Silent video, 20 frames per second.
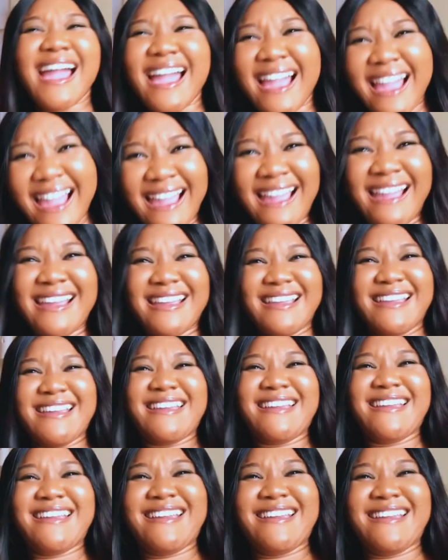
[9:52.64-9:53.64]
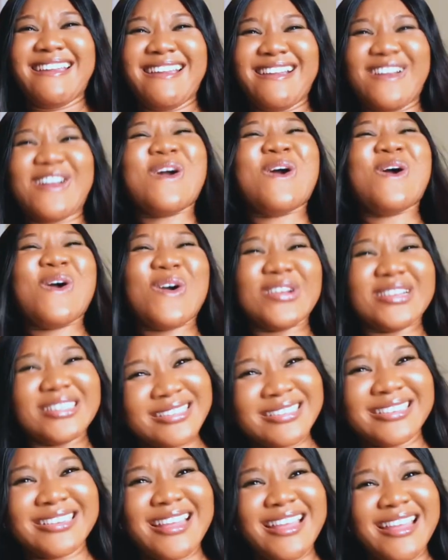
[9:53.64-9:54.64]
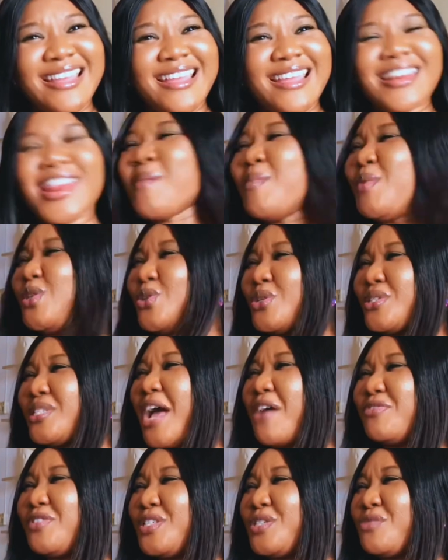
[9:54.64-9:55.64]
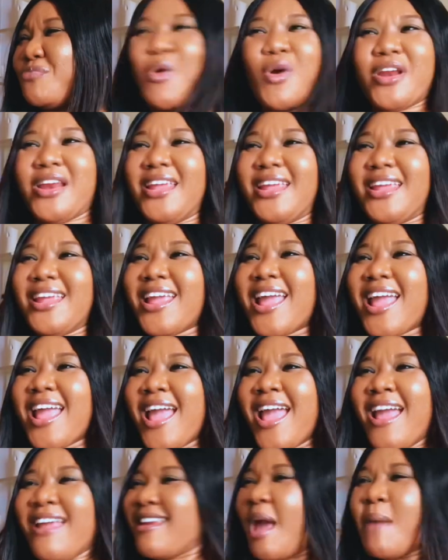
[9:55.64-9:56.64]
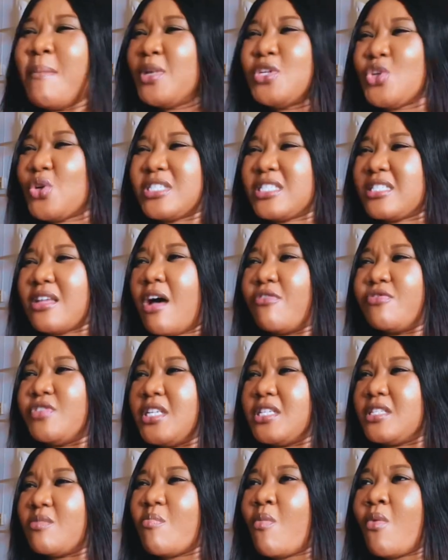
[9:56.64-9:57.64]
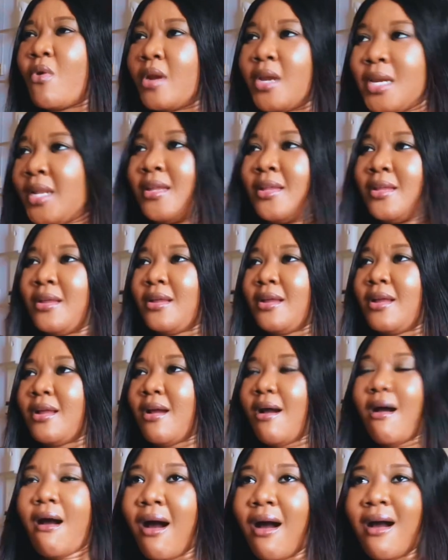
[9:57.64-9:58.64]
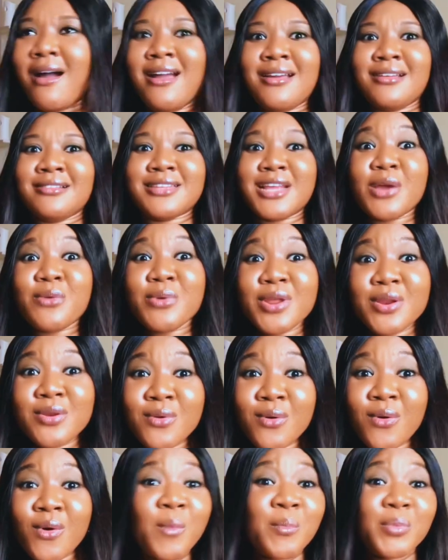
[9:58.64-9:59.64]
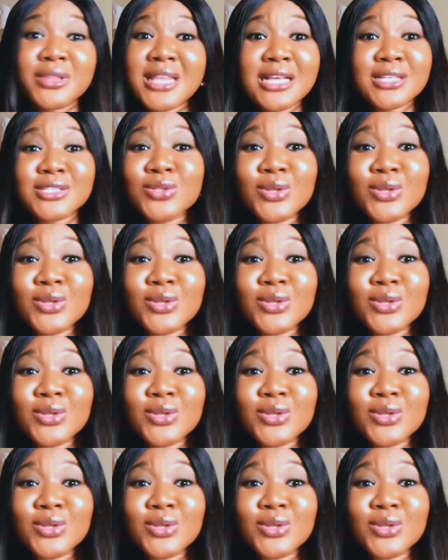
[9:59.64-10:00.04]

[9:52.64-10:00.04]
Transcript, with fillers: ah, ah, God, let me just have this money. Let me just have this money. Ah, they will know. But